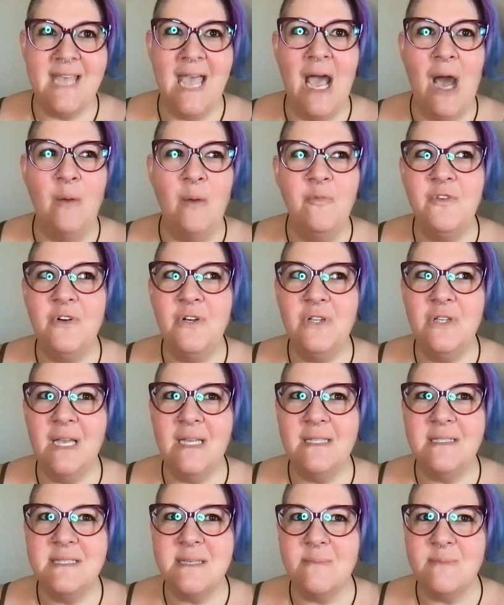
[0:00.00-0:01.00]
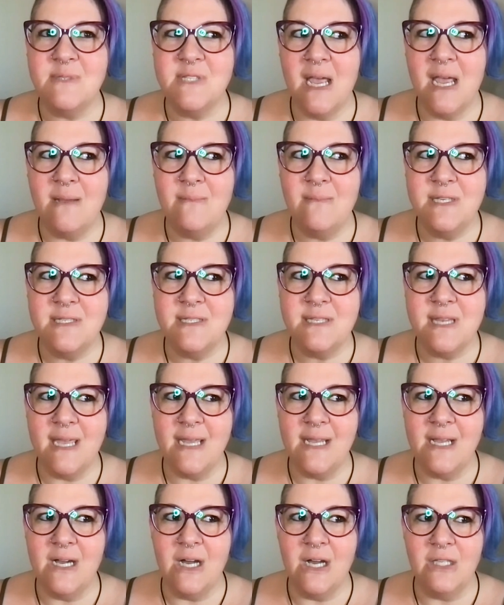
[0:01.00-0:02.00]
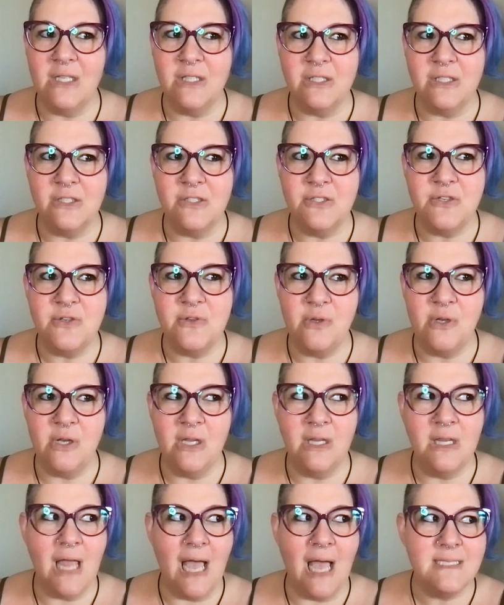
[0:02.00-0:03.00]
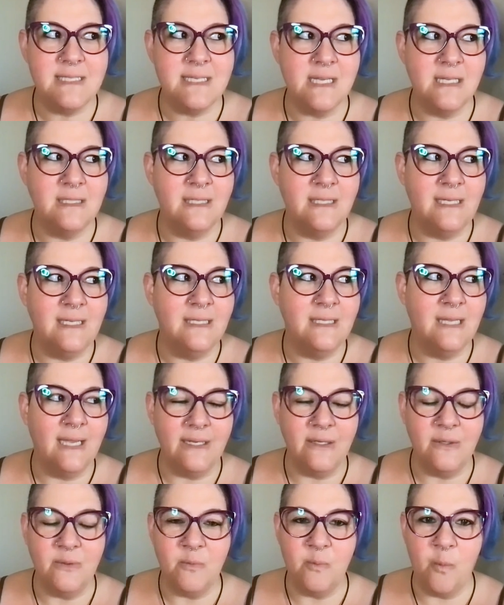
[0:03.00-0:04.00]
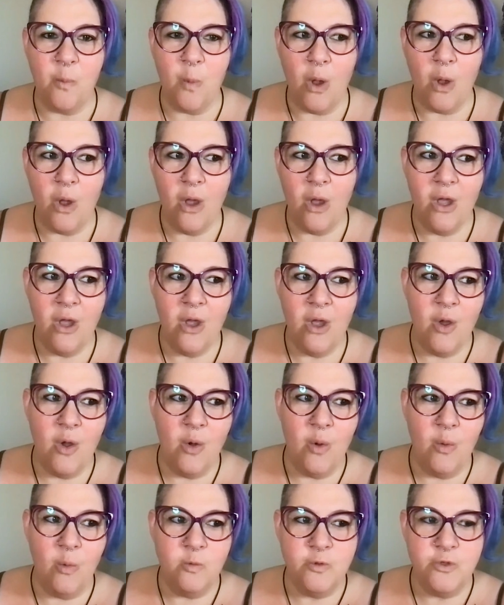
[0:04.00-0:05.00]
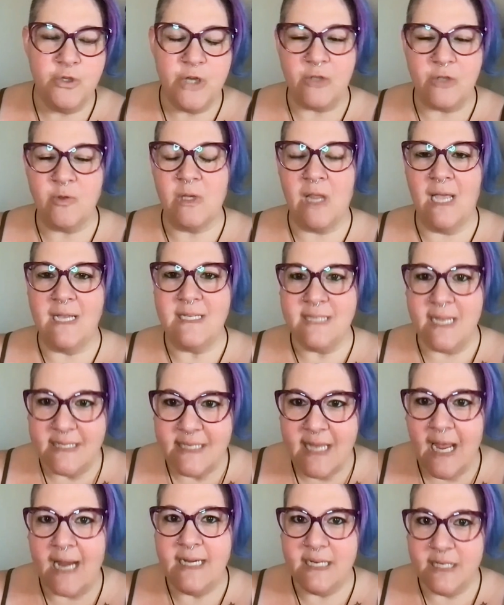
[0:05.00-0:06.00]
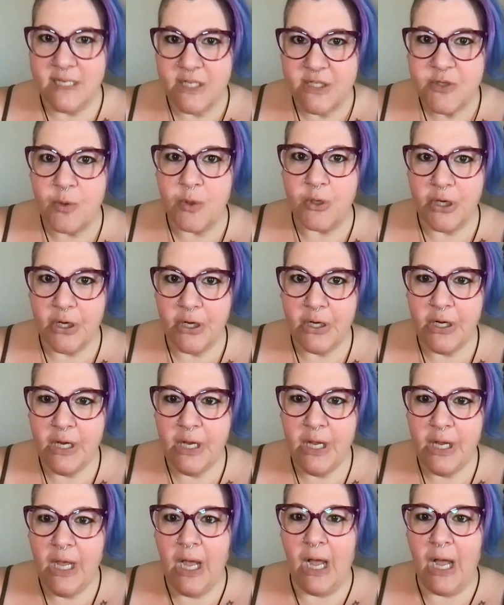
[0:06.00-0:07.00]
helpful and sometimes is like a little too classically like generalized anxiety disorder.